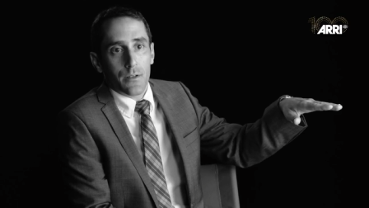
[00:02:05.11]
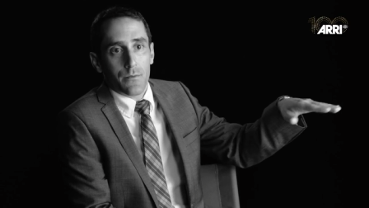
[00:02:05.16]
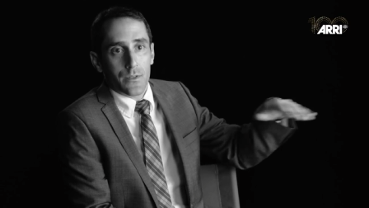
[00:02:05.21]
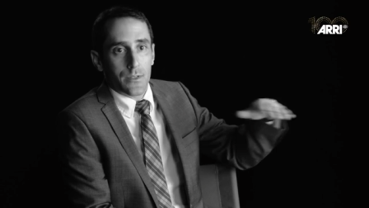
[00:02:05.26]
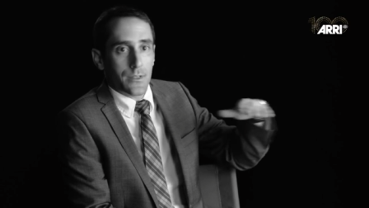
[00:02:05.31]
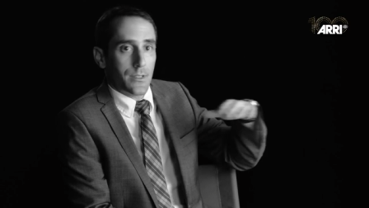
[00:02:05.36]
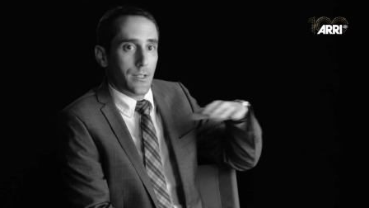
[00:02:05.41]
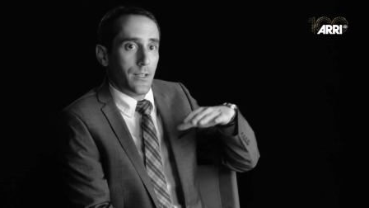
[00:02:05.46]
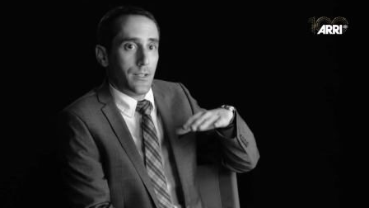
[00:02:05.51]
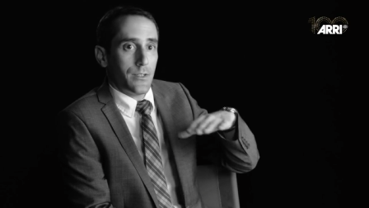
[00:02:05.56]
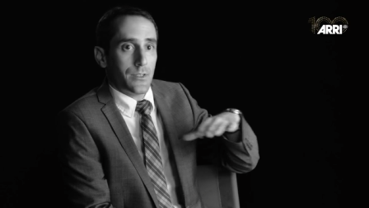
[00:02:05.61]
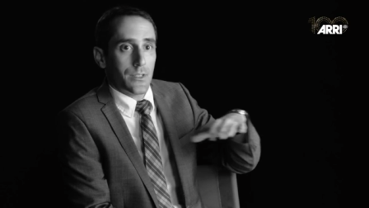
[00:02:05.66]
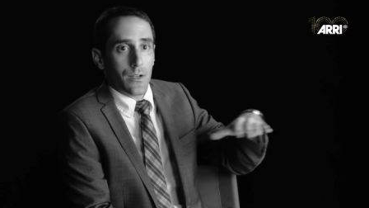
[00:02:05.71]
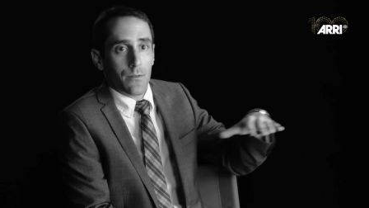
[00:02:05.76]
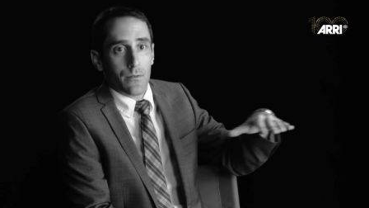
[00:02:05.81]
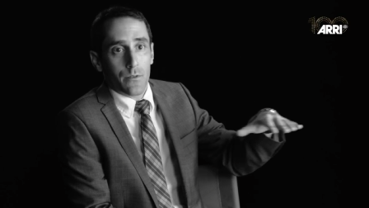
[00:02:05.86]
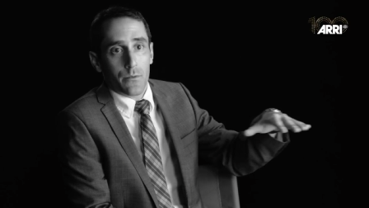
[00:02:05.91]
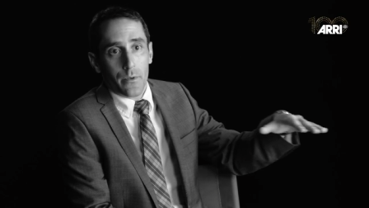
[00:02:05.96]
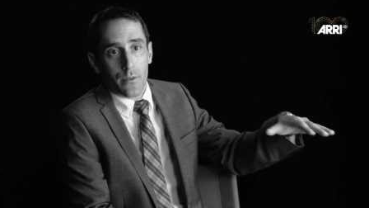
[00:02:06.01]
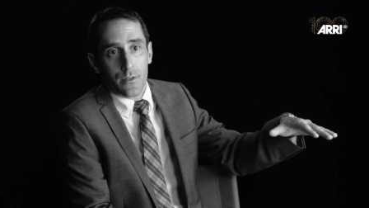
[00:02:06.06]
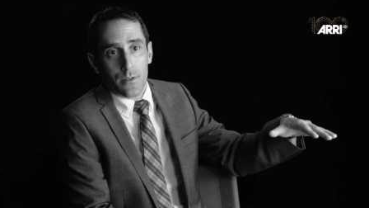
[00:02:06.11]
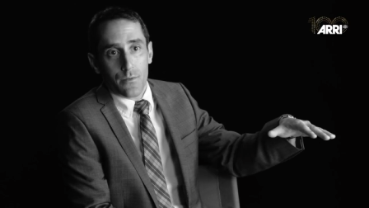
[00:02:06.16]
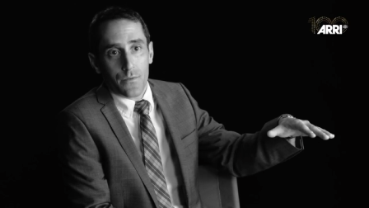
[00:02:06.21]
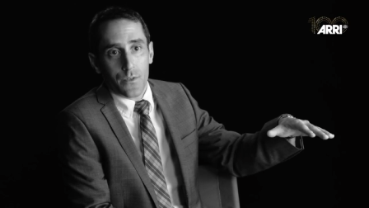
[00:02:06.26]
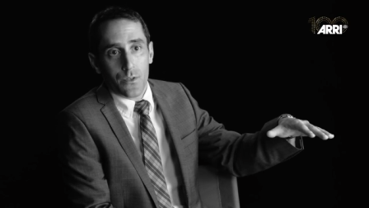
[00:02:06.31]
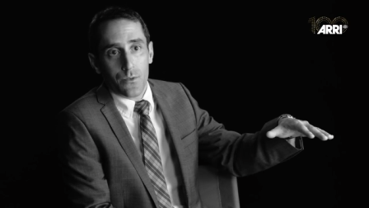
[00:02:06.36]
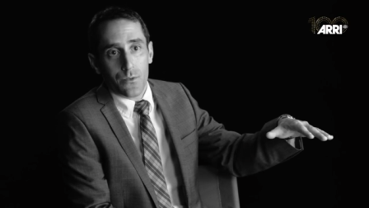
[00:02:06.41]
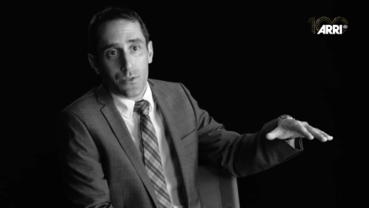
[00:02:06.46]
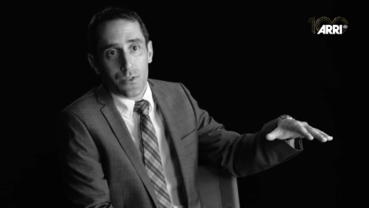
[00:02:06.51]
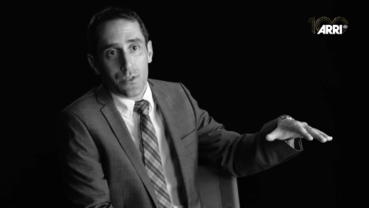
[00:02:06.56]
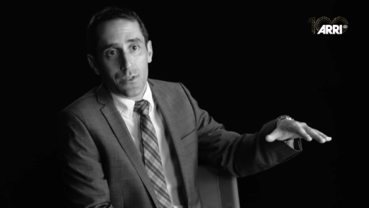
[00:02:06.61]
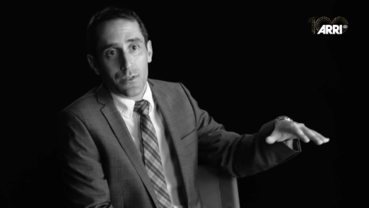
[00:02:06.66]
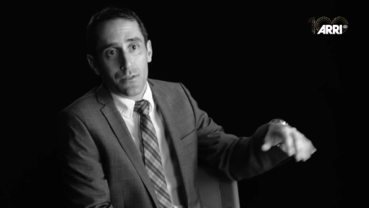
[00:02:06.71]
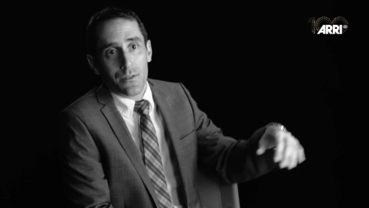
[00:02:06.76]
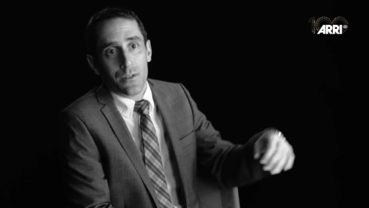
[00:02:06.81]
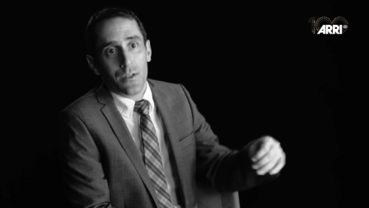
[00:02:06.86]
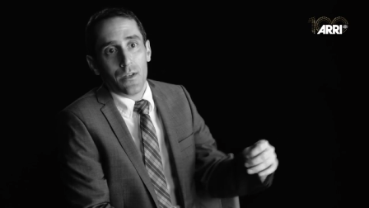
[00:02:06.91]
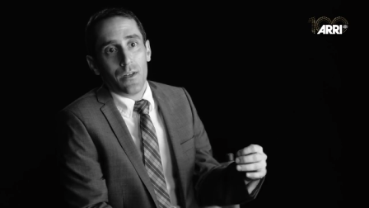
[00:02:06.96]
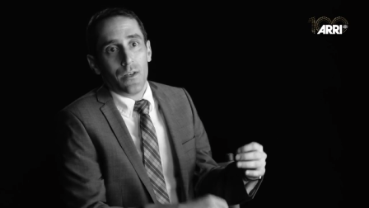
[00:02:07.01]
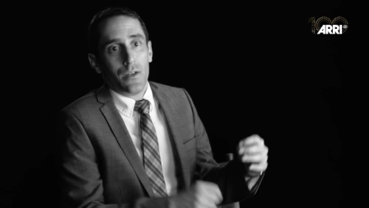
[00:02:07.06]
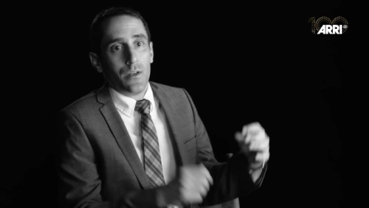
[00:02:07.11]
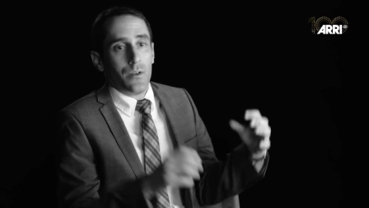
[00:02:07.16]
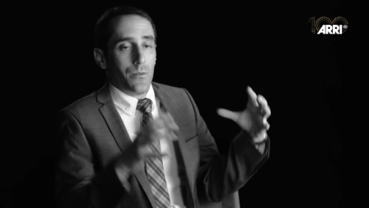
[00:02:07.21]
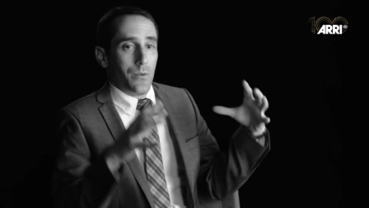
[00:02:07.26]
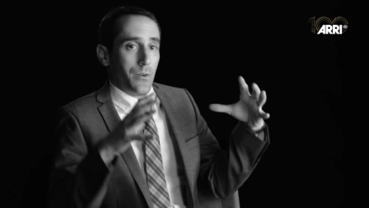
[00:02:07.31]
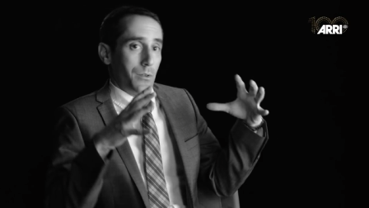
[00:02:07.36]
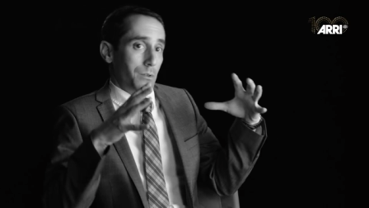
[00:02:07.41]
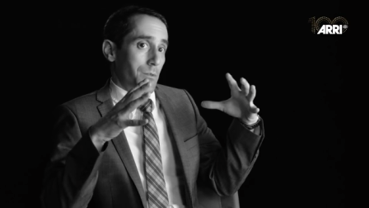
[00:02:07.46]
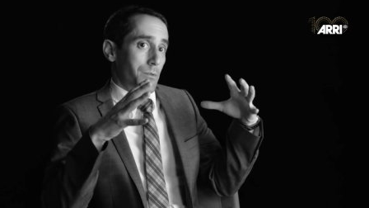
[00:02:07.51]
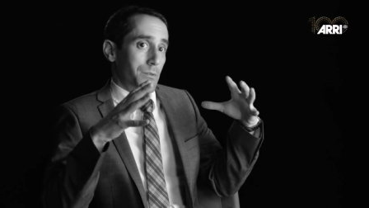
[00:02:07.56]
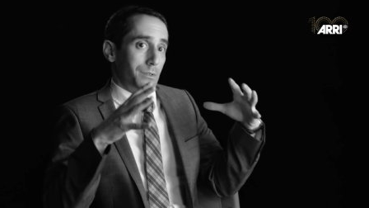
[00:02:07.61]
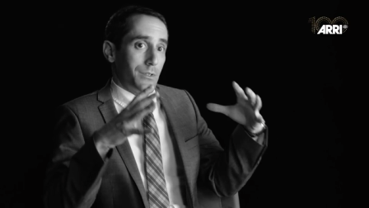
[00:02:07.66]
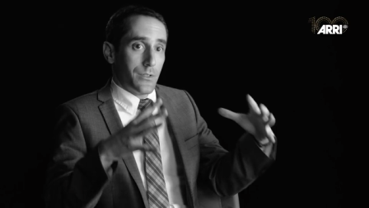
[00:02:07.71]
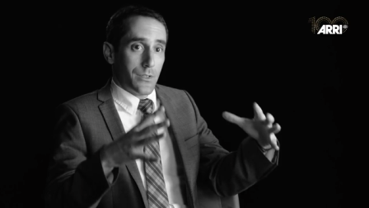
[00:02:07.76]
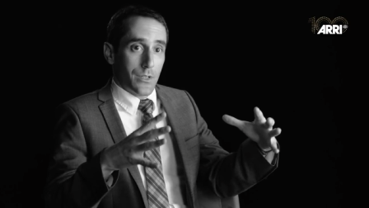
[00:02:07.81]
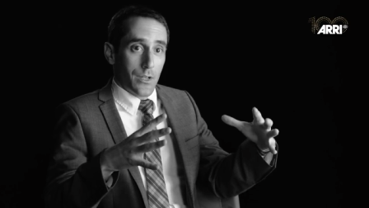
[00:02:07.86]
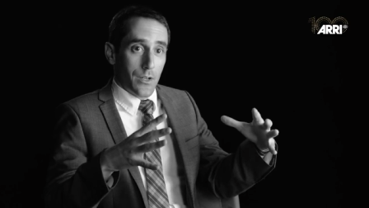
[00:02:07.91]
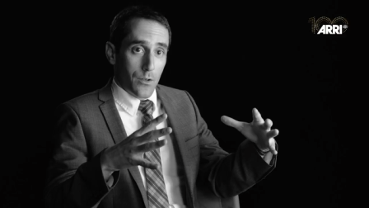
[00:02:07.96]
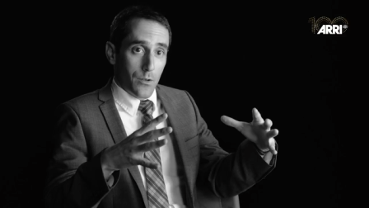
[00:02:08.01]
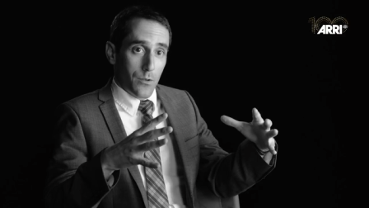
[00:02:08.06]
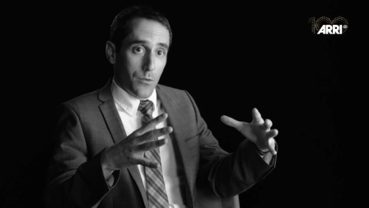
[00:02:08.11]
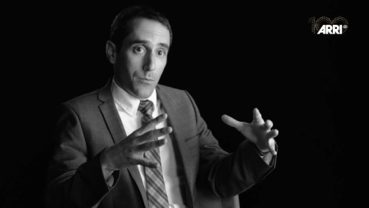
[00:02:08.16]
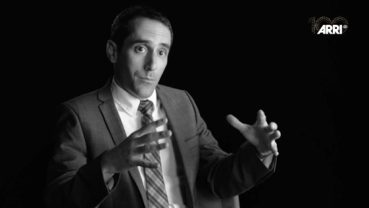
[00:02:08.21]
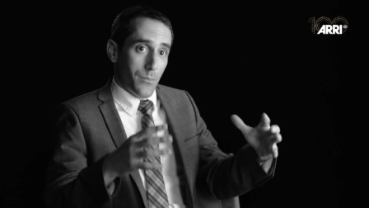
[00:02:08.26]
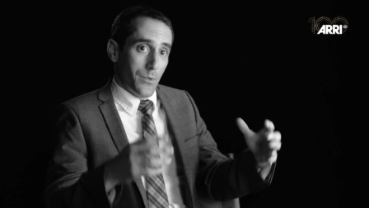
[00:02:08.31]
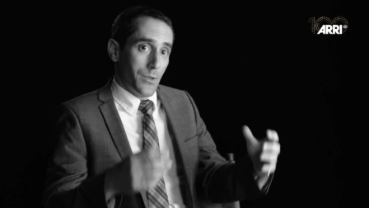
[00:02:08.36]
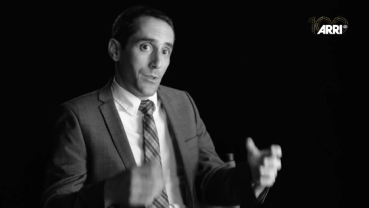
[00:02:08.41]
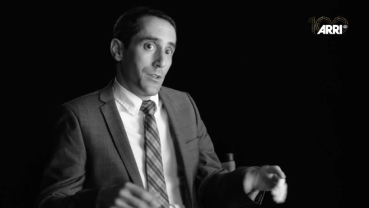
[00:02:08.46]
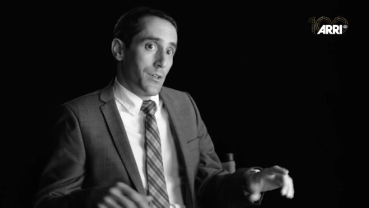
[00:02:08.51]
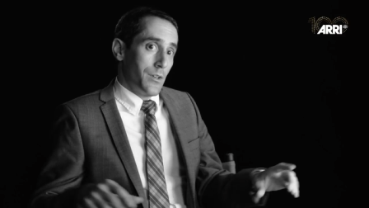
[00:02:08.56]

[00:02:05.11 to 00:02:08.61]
of a stage covered with diffusion, whether it was a dome,